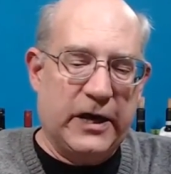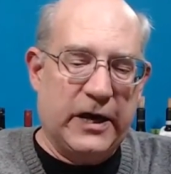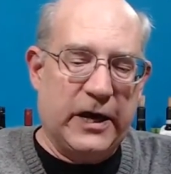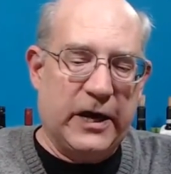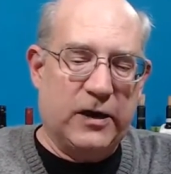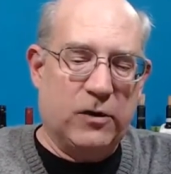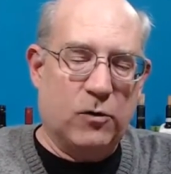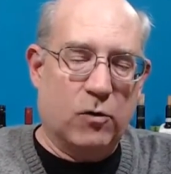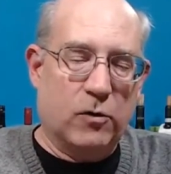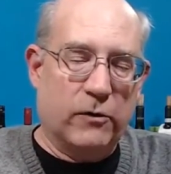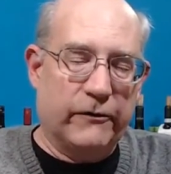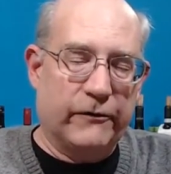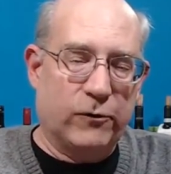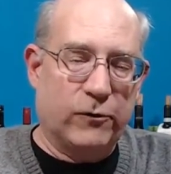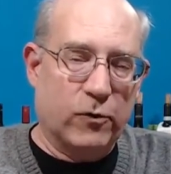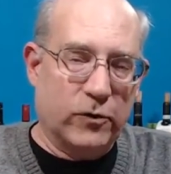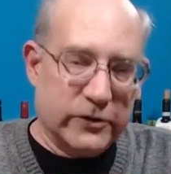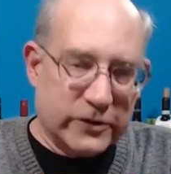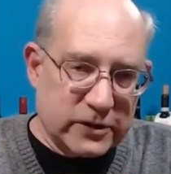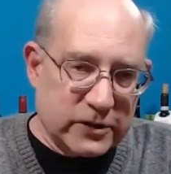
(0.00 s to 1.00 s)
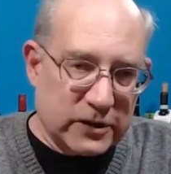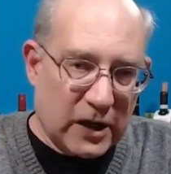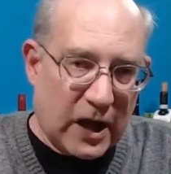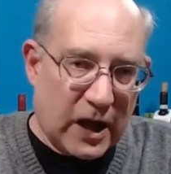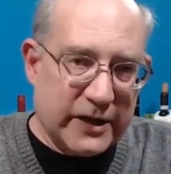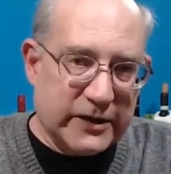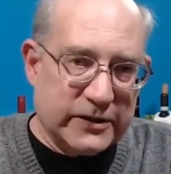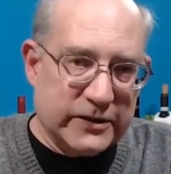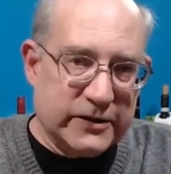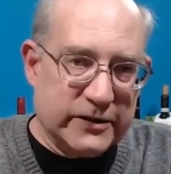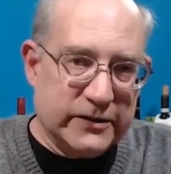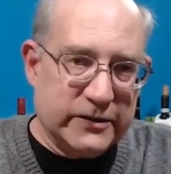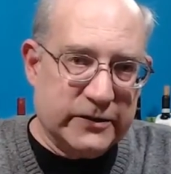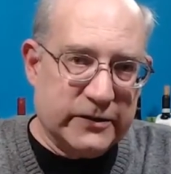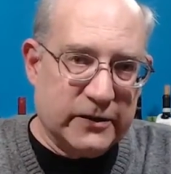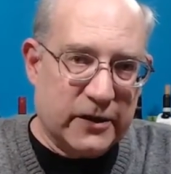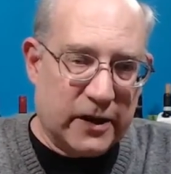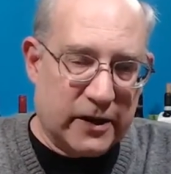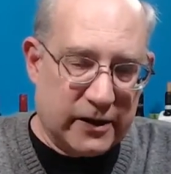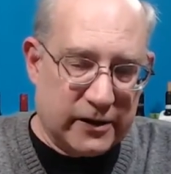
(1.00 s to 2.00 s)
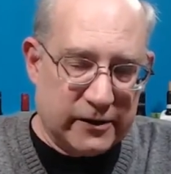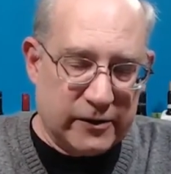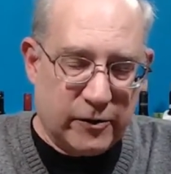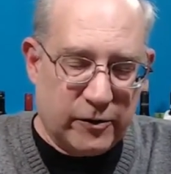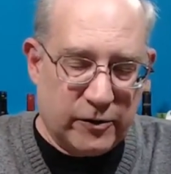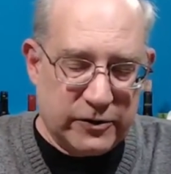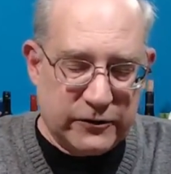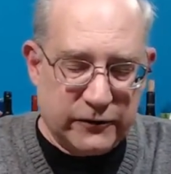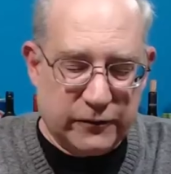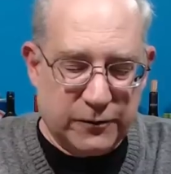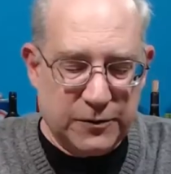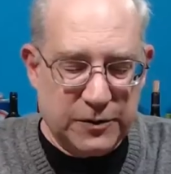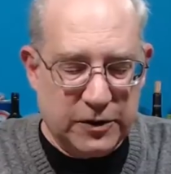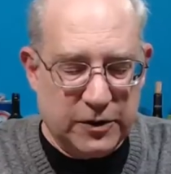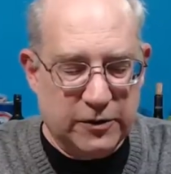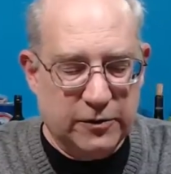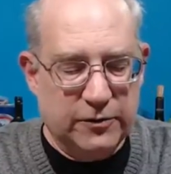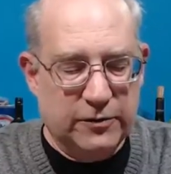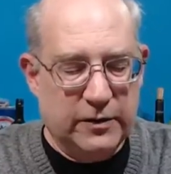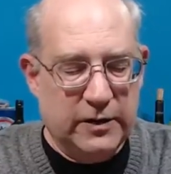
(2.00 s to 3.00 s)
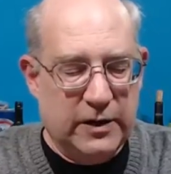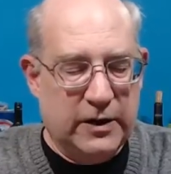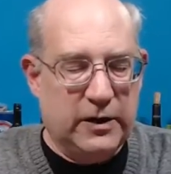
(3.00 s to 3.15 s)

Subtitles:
and order 4 slices. I know it's from you.